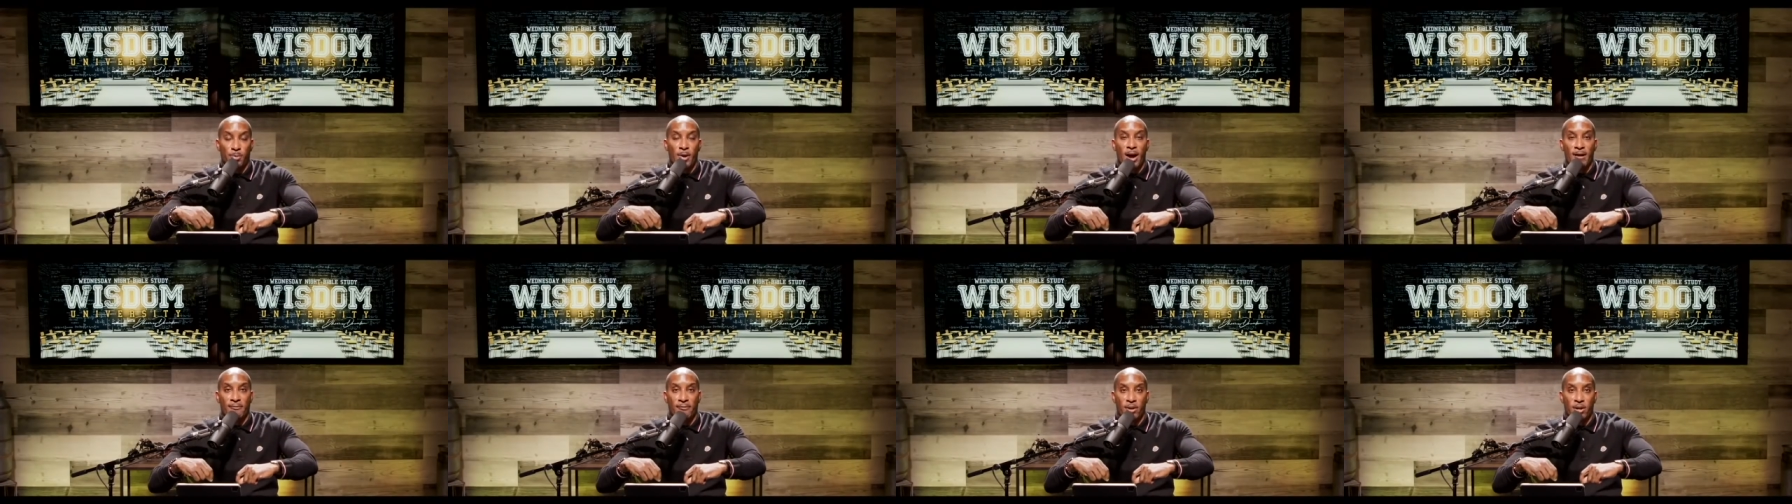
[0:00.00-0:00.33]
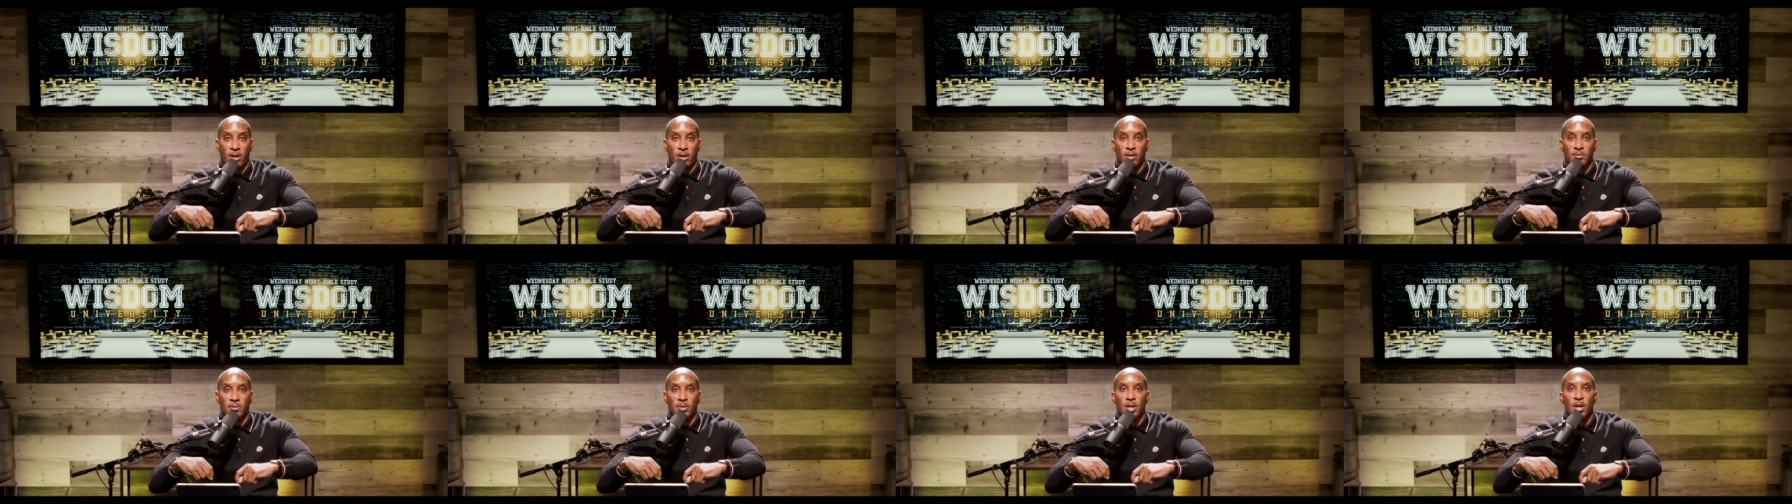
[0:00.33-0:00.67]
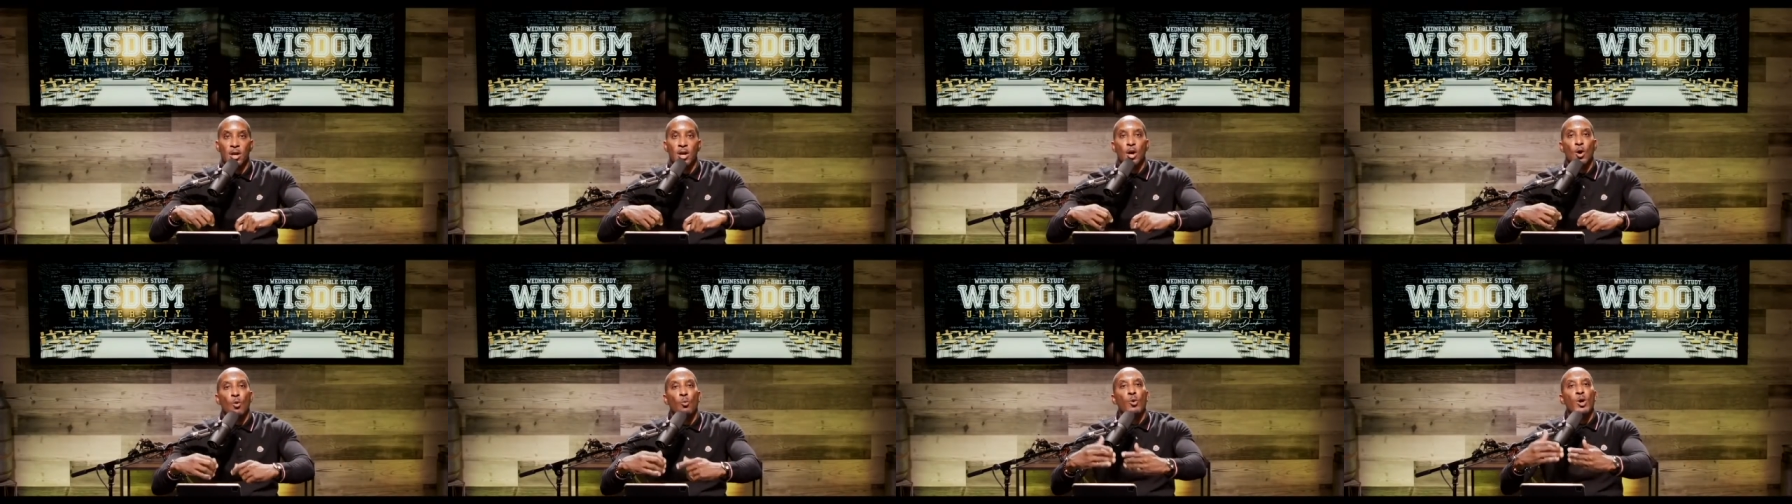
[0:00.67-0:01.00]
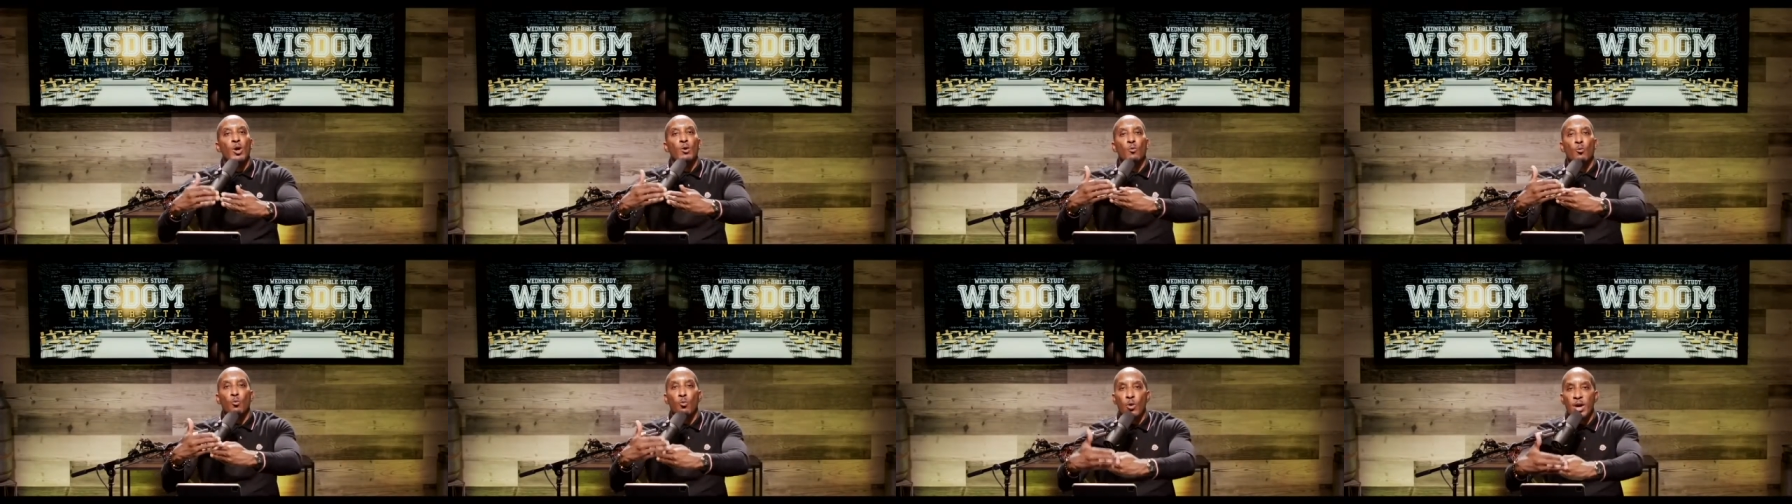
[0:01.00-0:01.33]
Proverbs
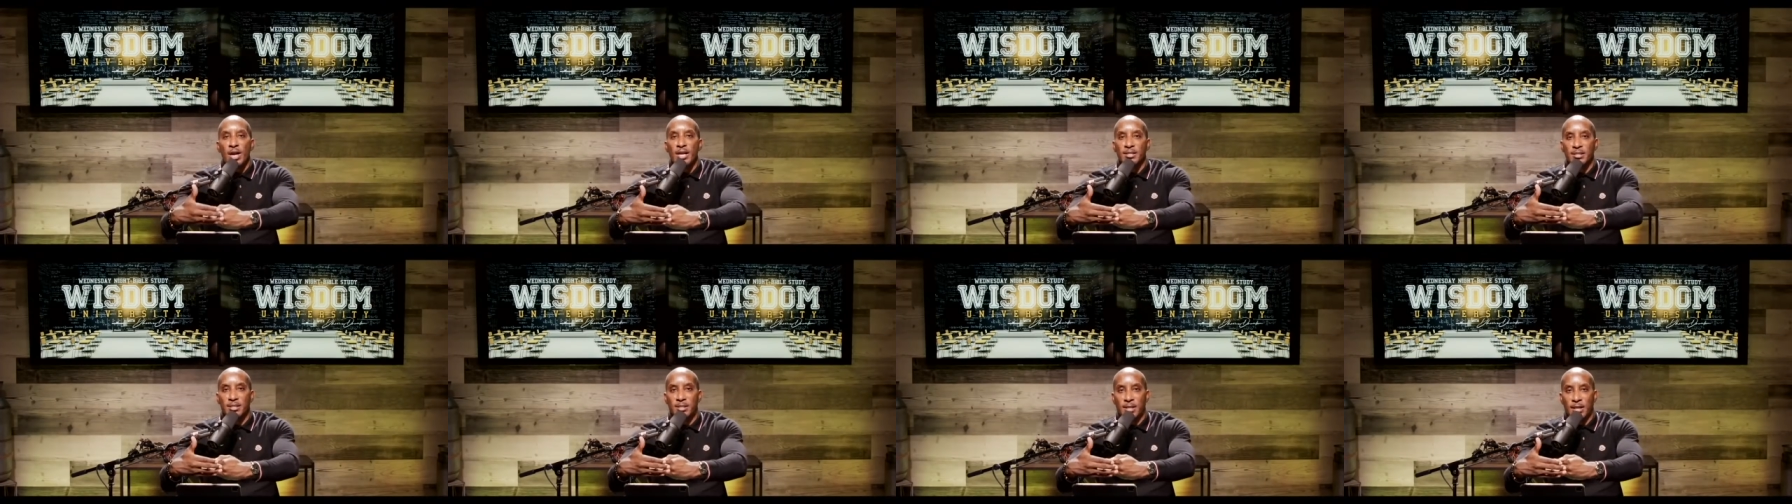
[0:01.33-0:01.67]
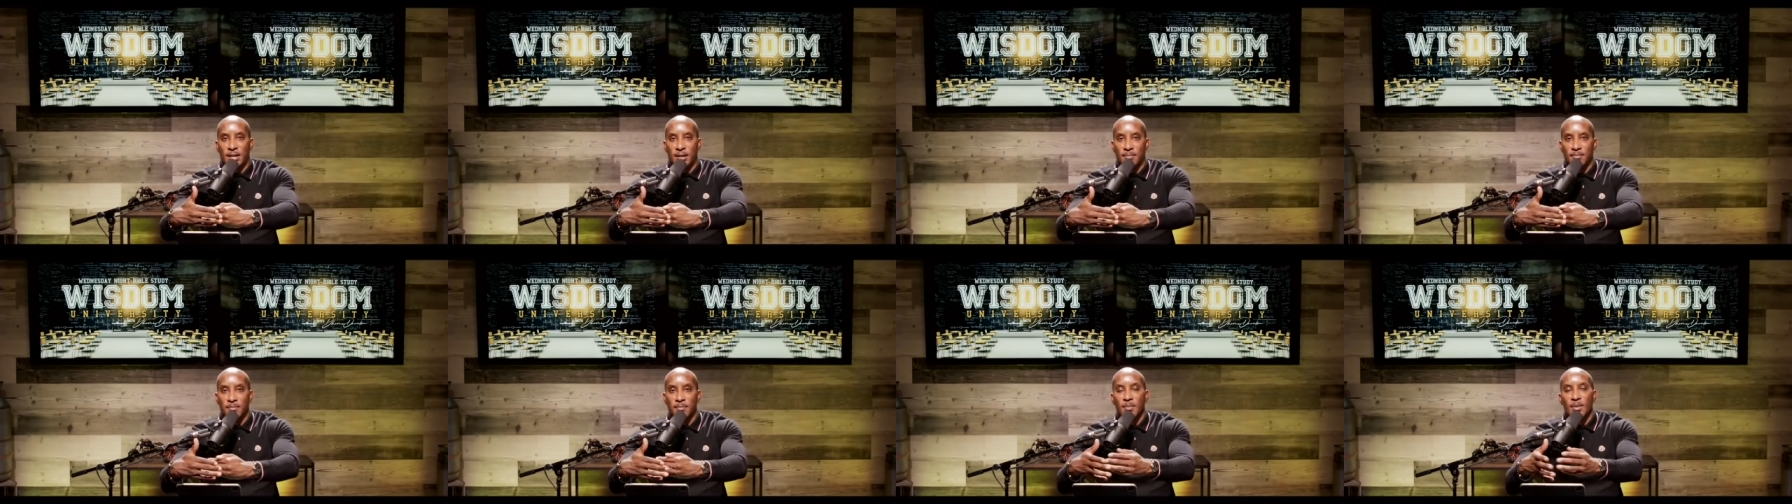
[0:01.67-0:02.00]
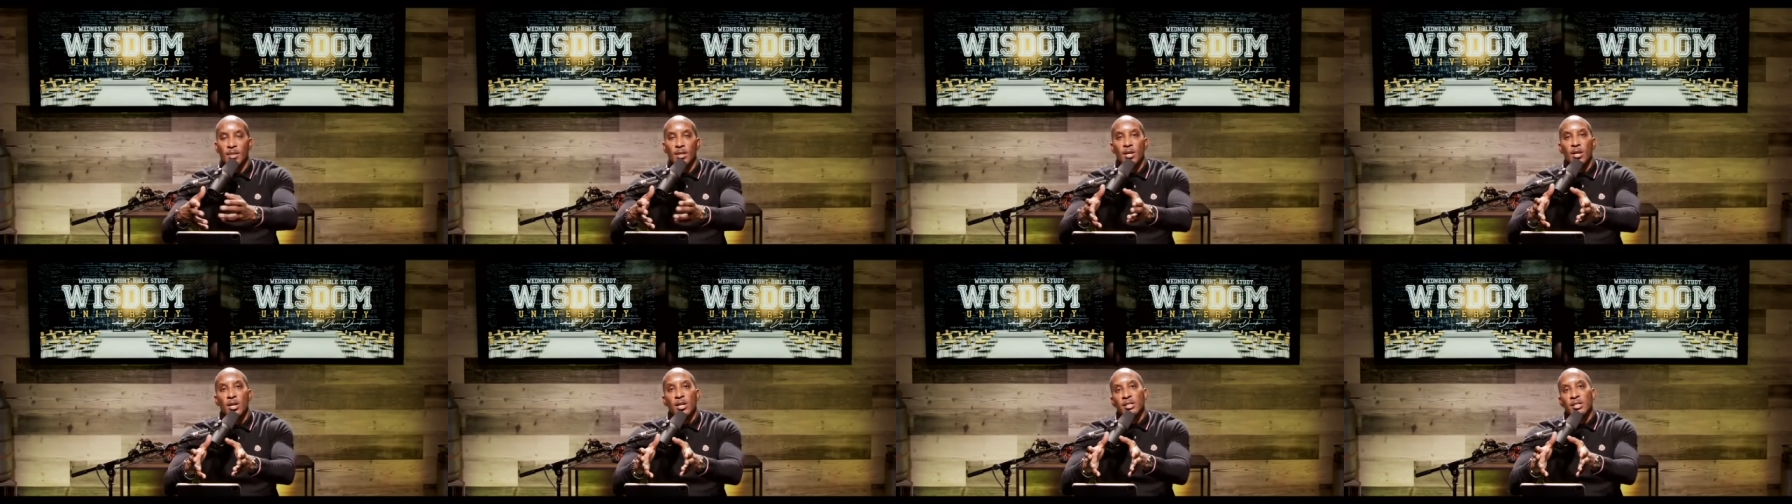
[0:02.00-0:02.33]
with wisdom